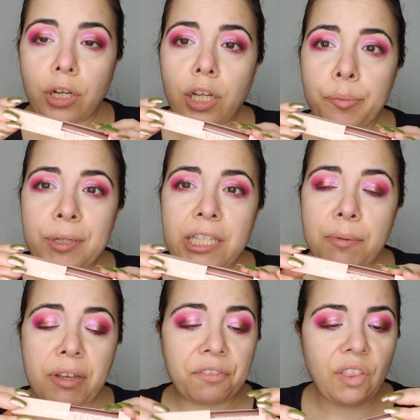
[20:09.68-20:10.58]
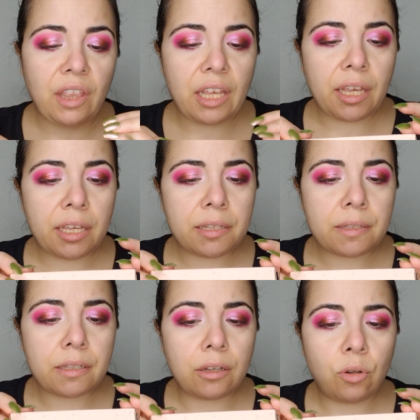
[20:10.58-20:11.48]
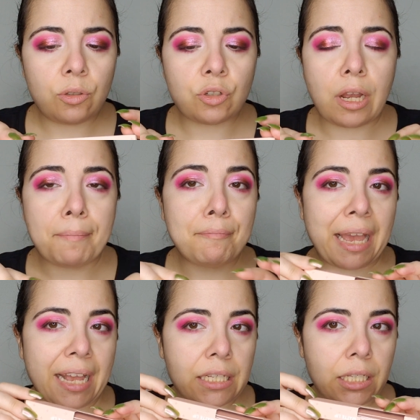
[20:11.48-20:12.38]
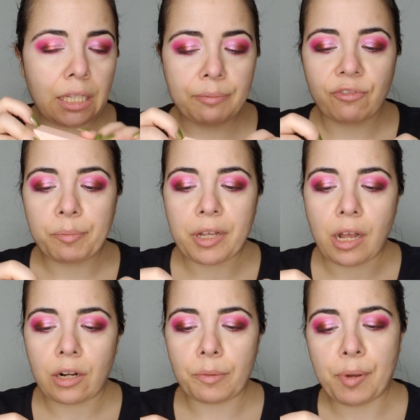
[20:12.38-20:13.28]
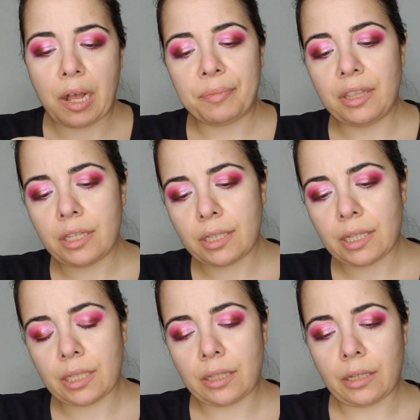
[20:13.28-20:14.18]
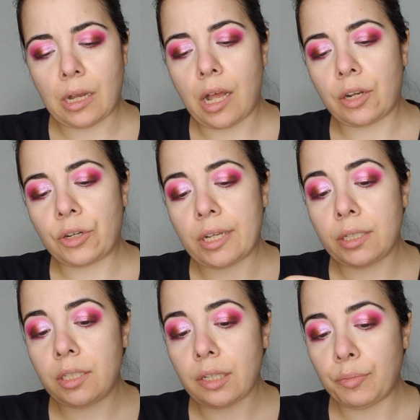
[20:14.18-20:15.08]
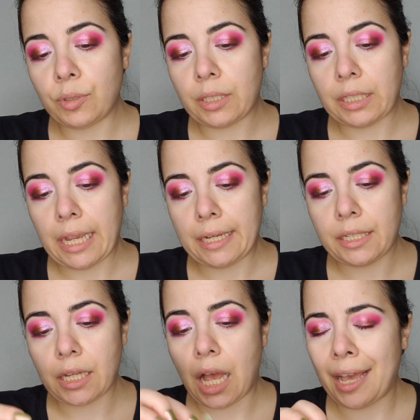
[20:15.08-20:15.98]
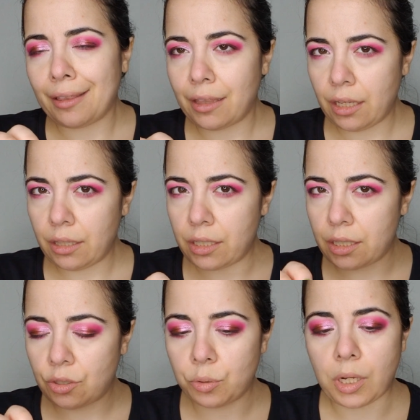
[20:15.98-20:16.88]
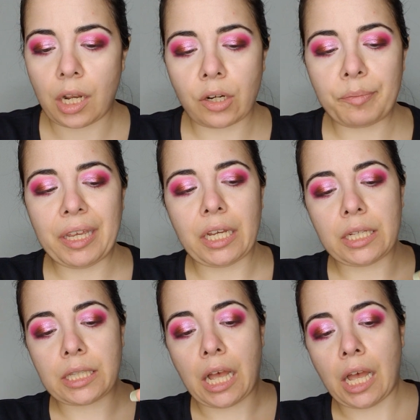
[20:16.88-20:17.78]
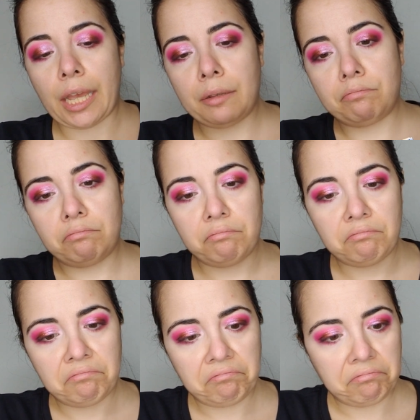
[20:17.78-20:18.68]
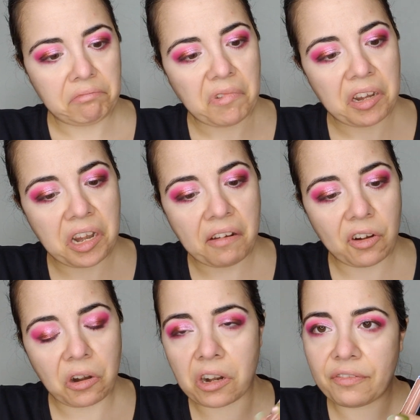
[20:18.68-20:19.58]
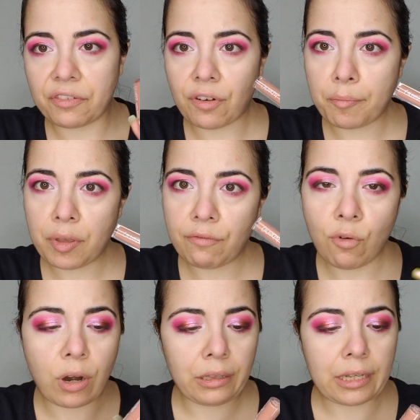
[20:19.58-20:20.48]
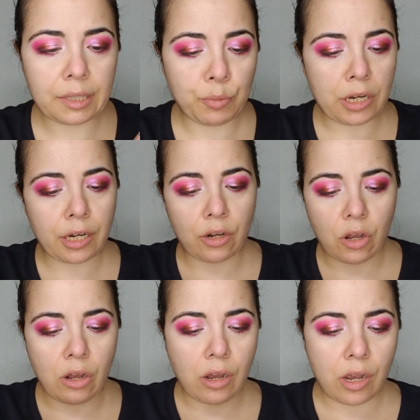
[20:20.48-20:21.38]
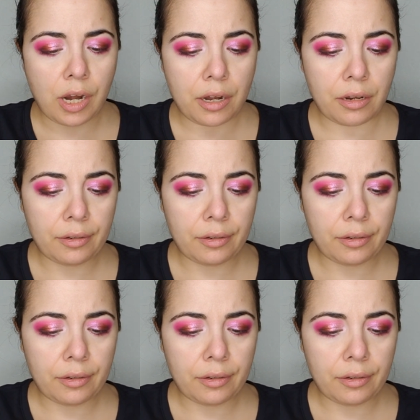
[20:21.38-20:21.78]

gonna put some of this Ultra Matte Lip from ColourPop. This is in the color Double Date. I think this is a new color because I never heard of it from before. Let's put it on.